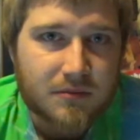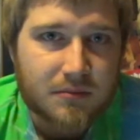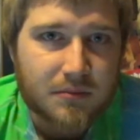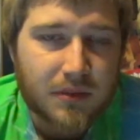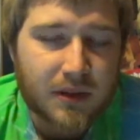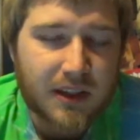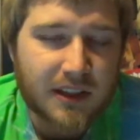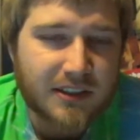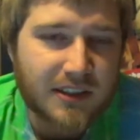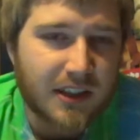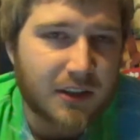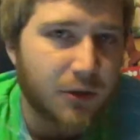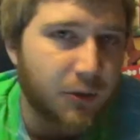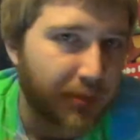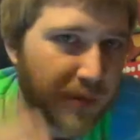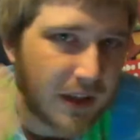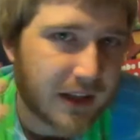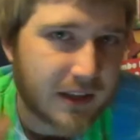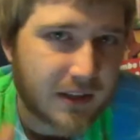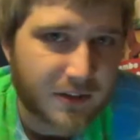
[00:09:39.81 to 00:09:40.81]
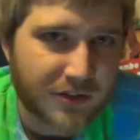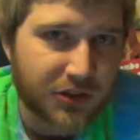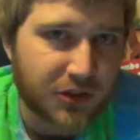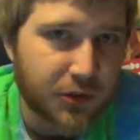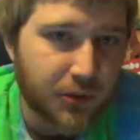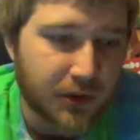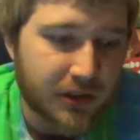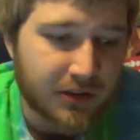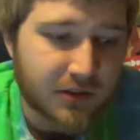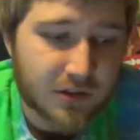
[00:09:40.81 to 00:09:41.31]
because I do plan on
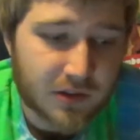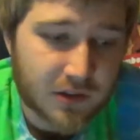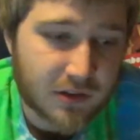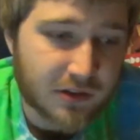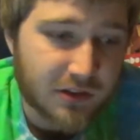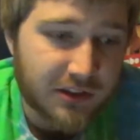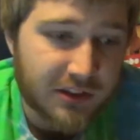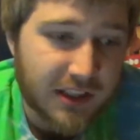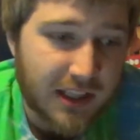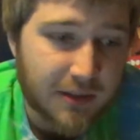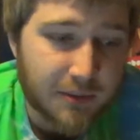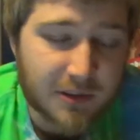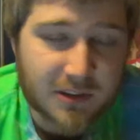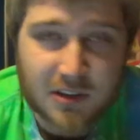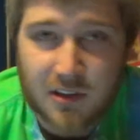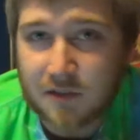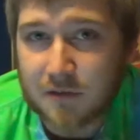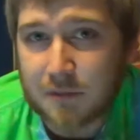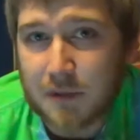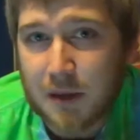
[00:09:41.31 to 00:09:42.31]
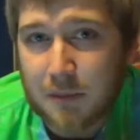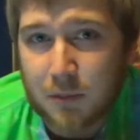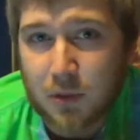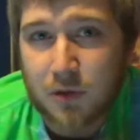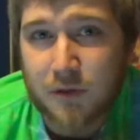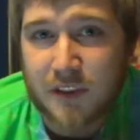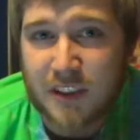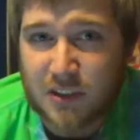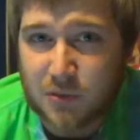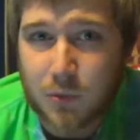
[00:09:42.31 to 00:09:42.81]
shooting certain segments of my
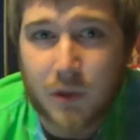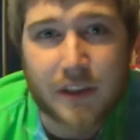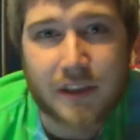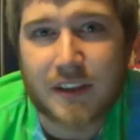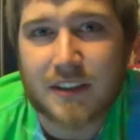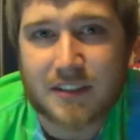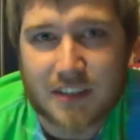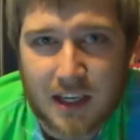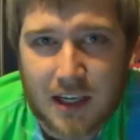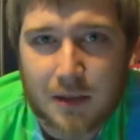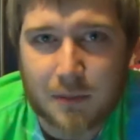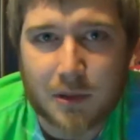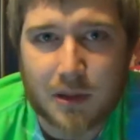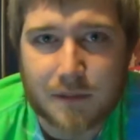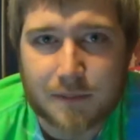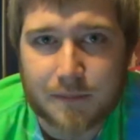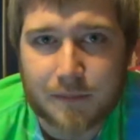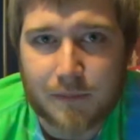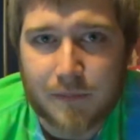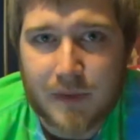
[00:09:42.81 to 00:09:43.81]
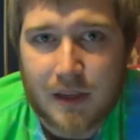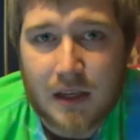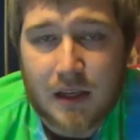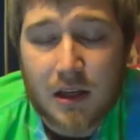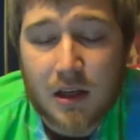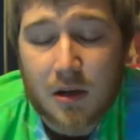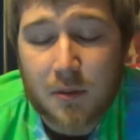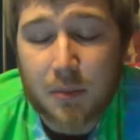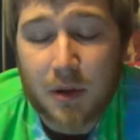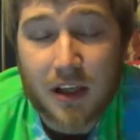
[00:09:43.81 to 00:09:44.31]
movies with this camera.
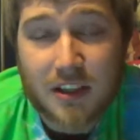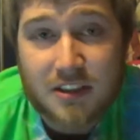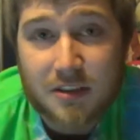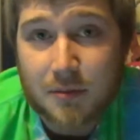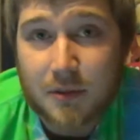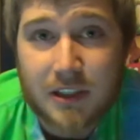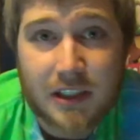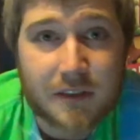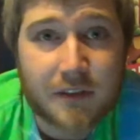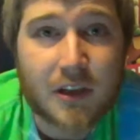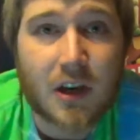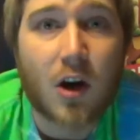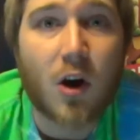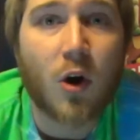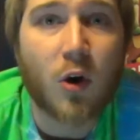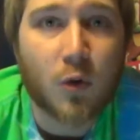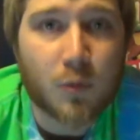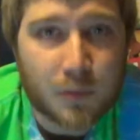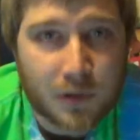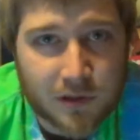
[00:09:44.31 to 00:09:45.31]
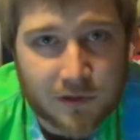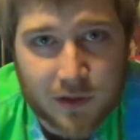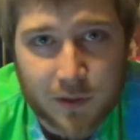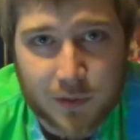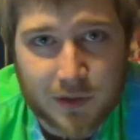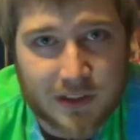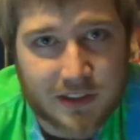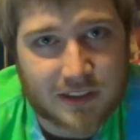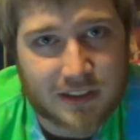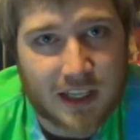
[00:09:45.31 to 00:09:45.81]
Possibly even a whole movie
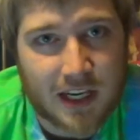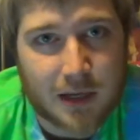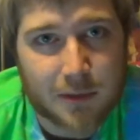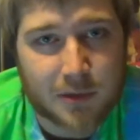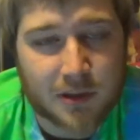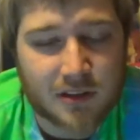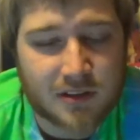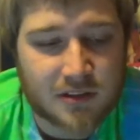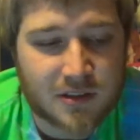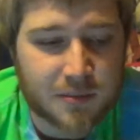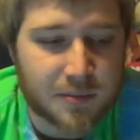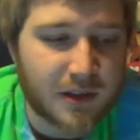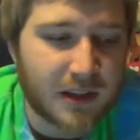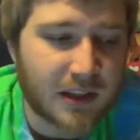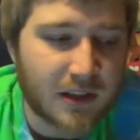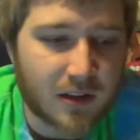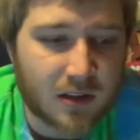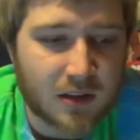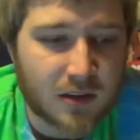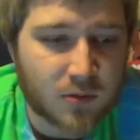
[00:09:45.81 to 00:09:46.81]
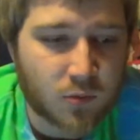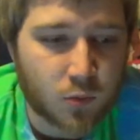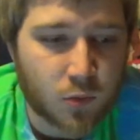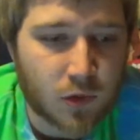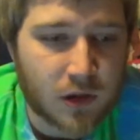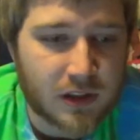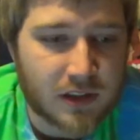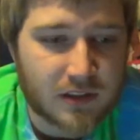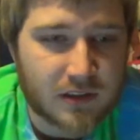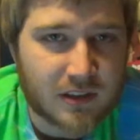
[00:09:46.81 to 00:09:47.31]
with this camera, depending on
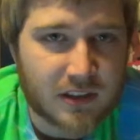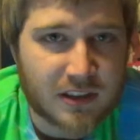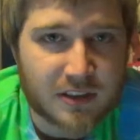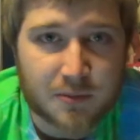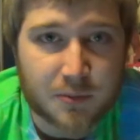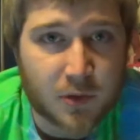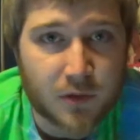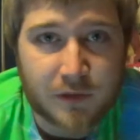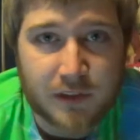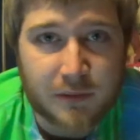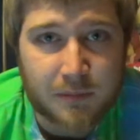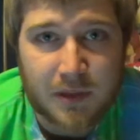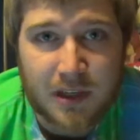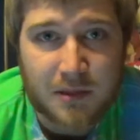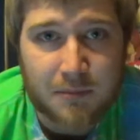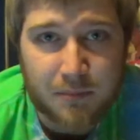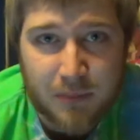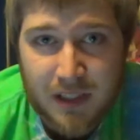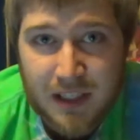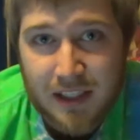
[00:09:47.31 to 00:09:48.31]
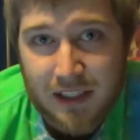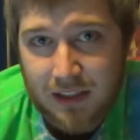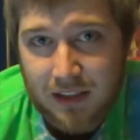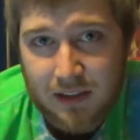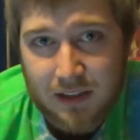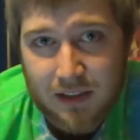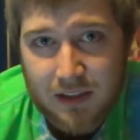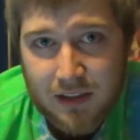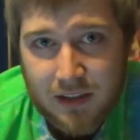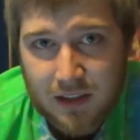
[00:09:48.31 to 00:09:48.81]
what this movie might be.
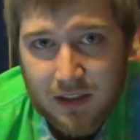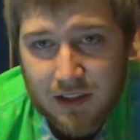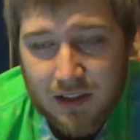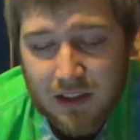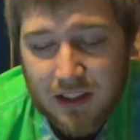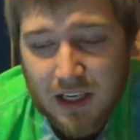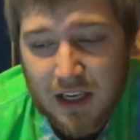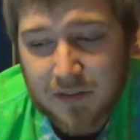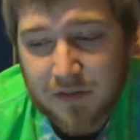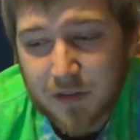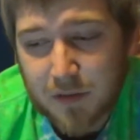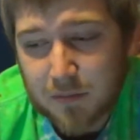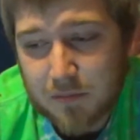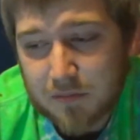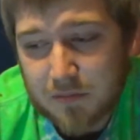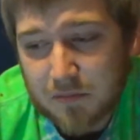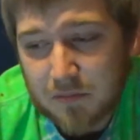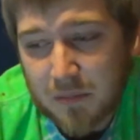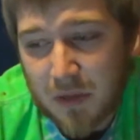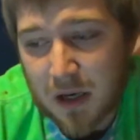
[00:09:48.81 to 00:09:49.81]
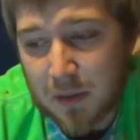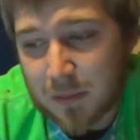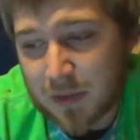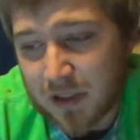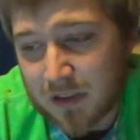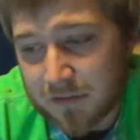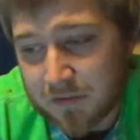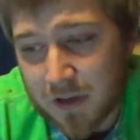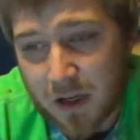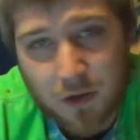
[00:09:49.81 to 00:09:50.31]
If it might
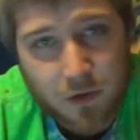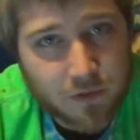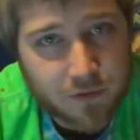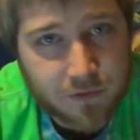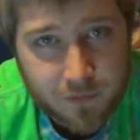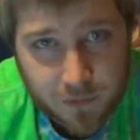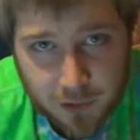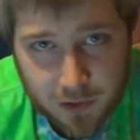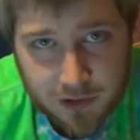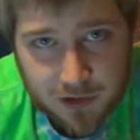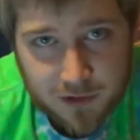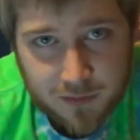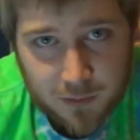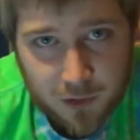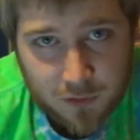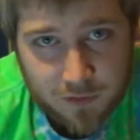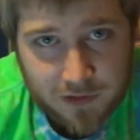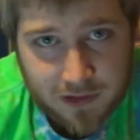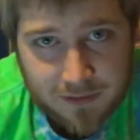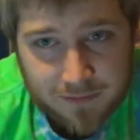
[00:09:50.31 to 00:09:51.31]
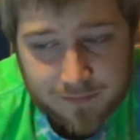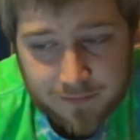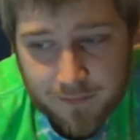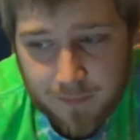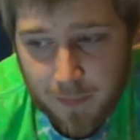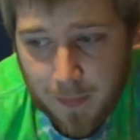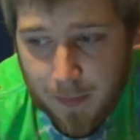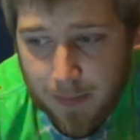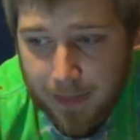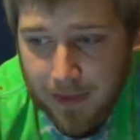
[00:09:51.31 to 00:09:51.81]
be a found footage movie,
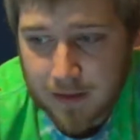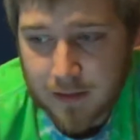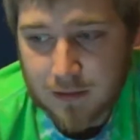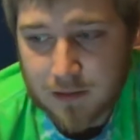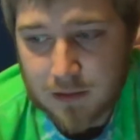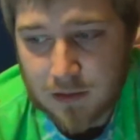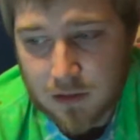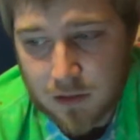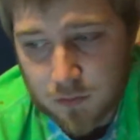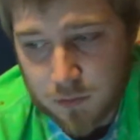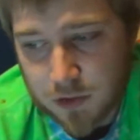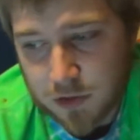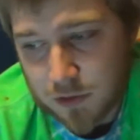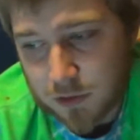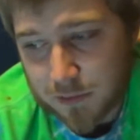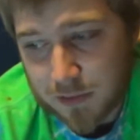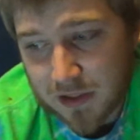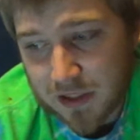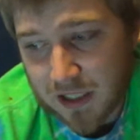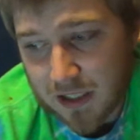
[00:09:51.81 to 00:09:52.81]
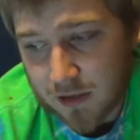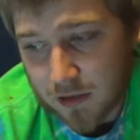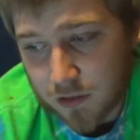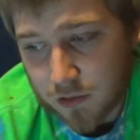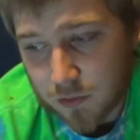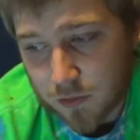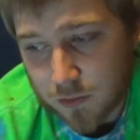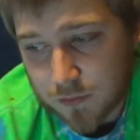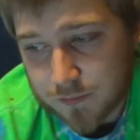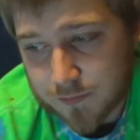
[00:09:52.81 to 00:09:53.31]
which would be kind of
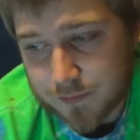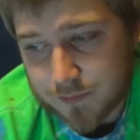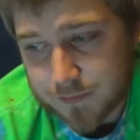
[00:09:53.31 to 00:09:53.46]
cool.